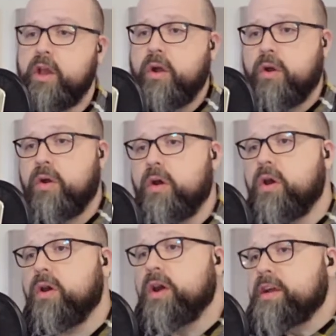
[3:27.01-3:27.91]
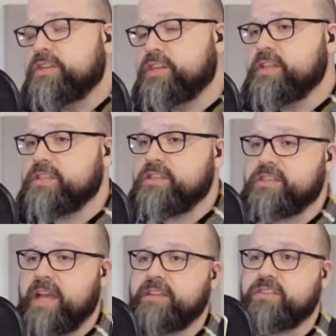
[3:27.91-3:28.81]
Oh, Jesus,
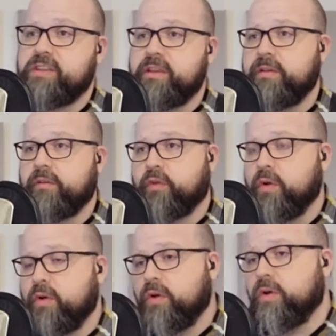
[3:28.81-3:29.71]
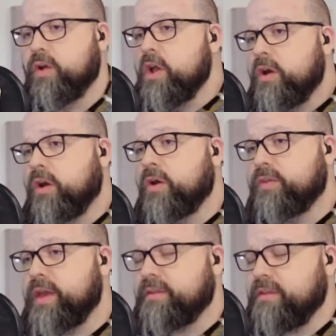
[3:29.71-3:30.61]
I sing for all
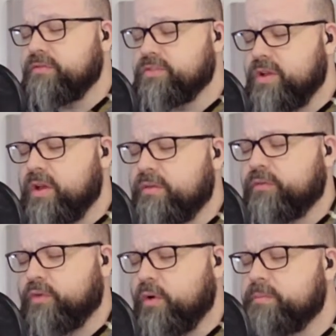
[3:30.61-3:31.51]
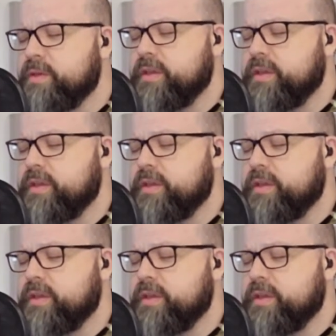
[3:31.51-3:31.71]
that you've done for me.